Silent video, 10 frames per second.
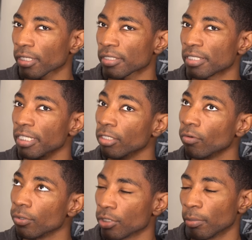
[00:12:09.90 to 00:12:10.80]
like
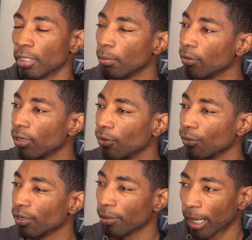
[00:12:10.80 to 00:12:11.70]
synchro summoned a
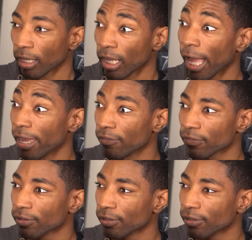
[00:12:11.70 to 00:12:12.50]
Baronne in my life?